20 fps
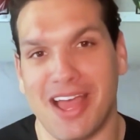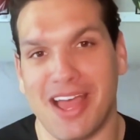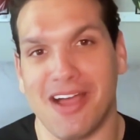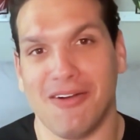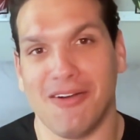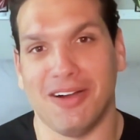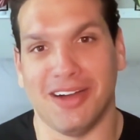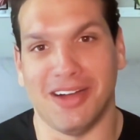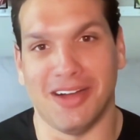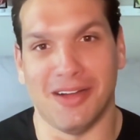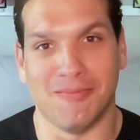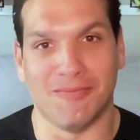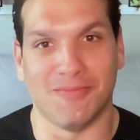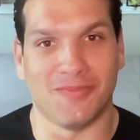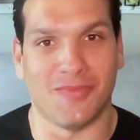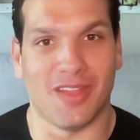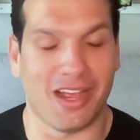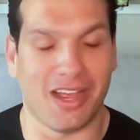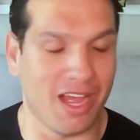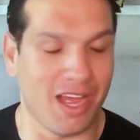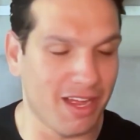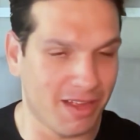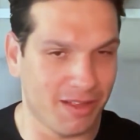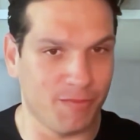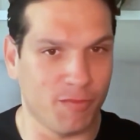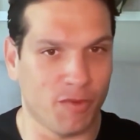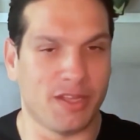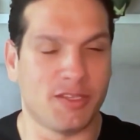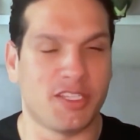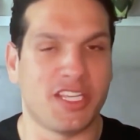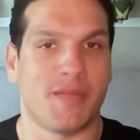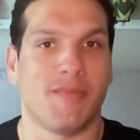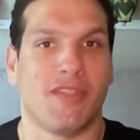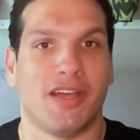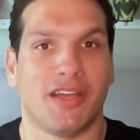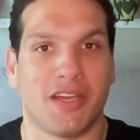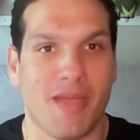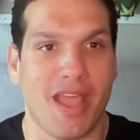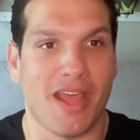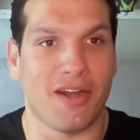now. I said
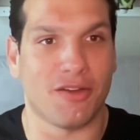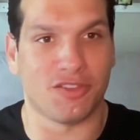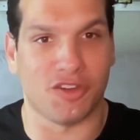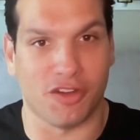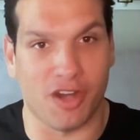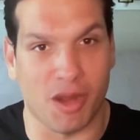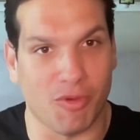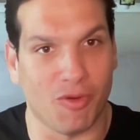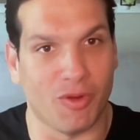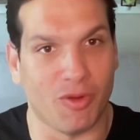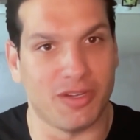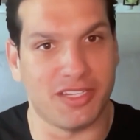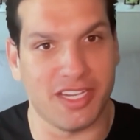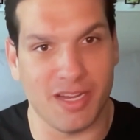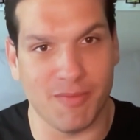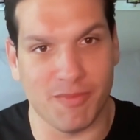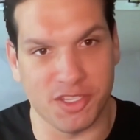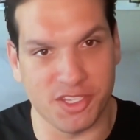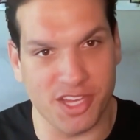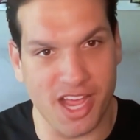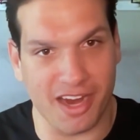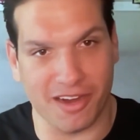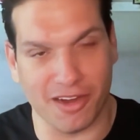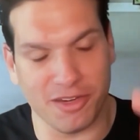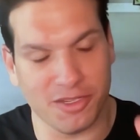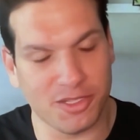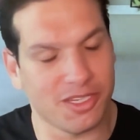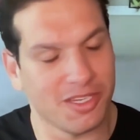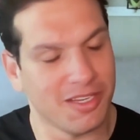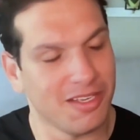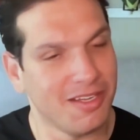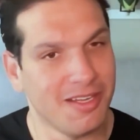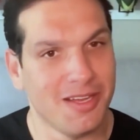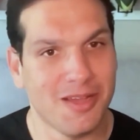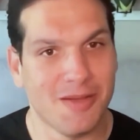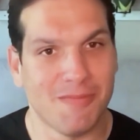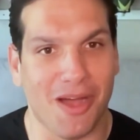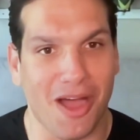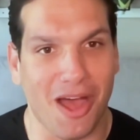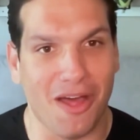the Commanders, our number one team, is Zach Ertz,
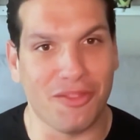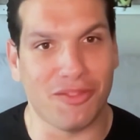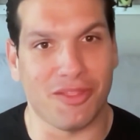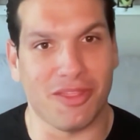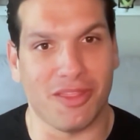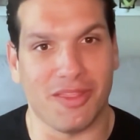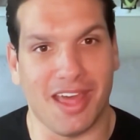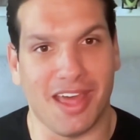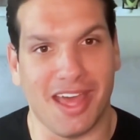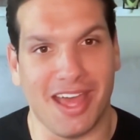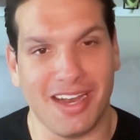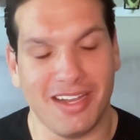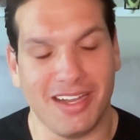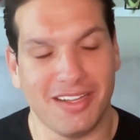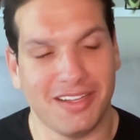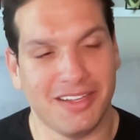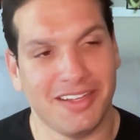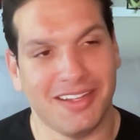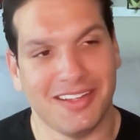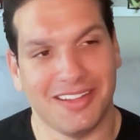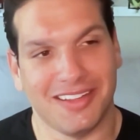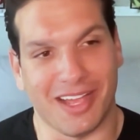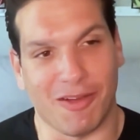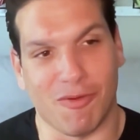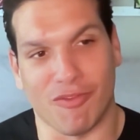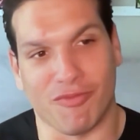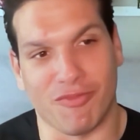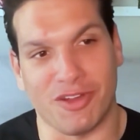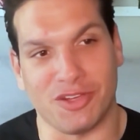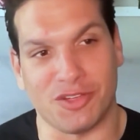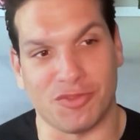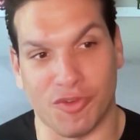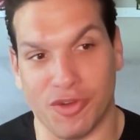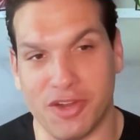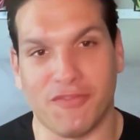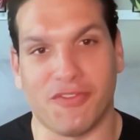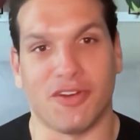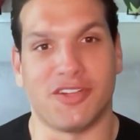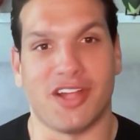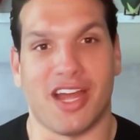but other than that, like we're just
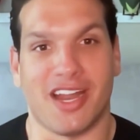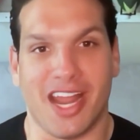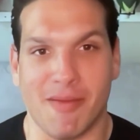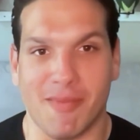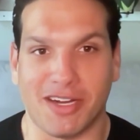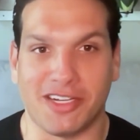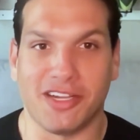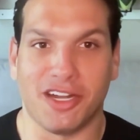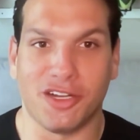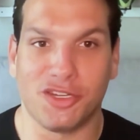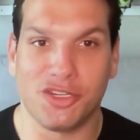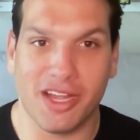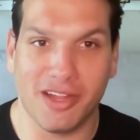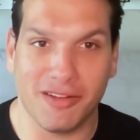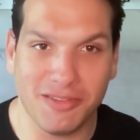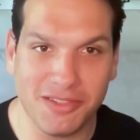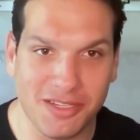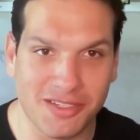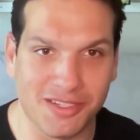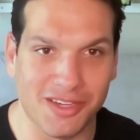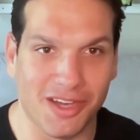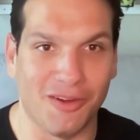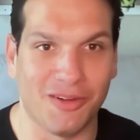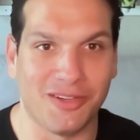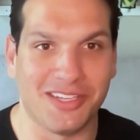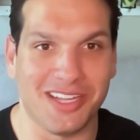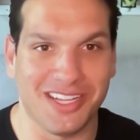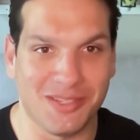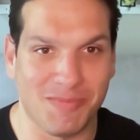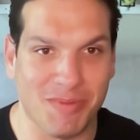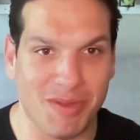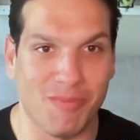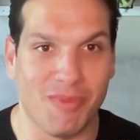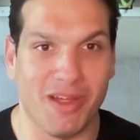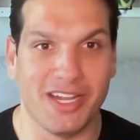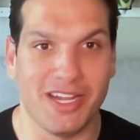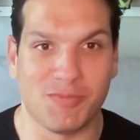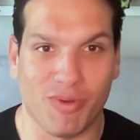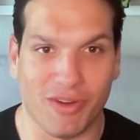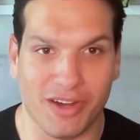rooting for dynamic touchdowns. So
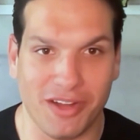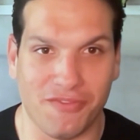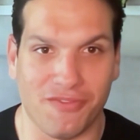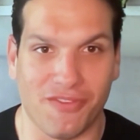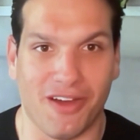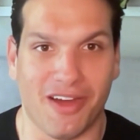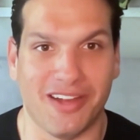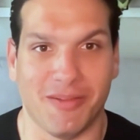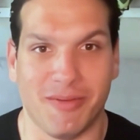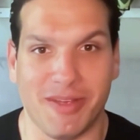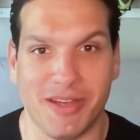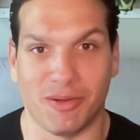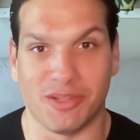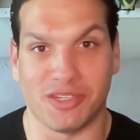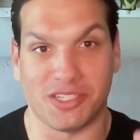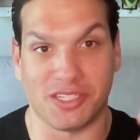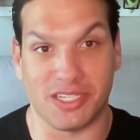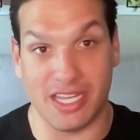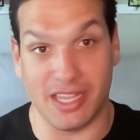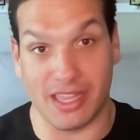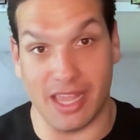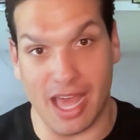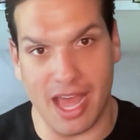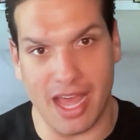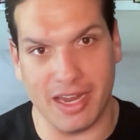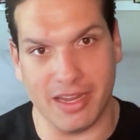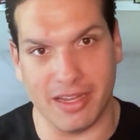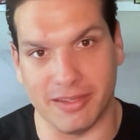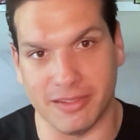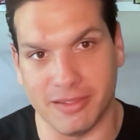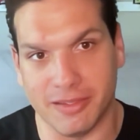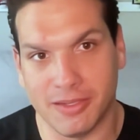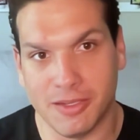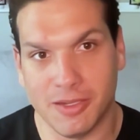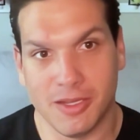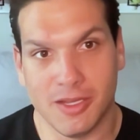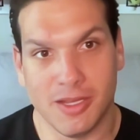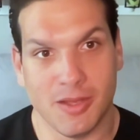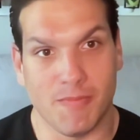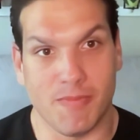it's pretty fun to be able to see that and
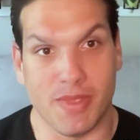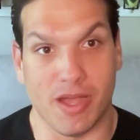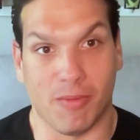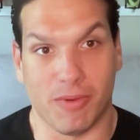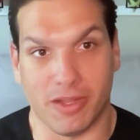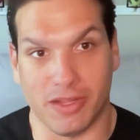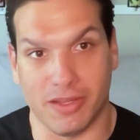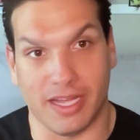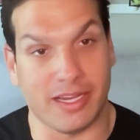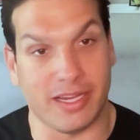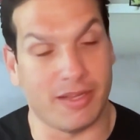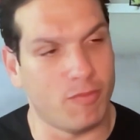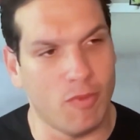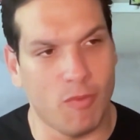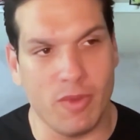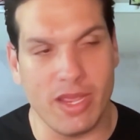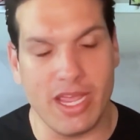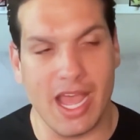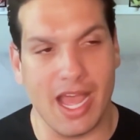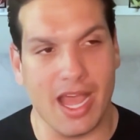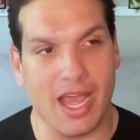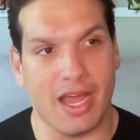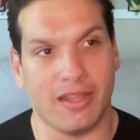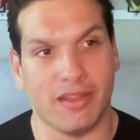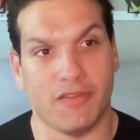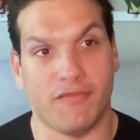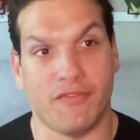be able to, like, when we had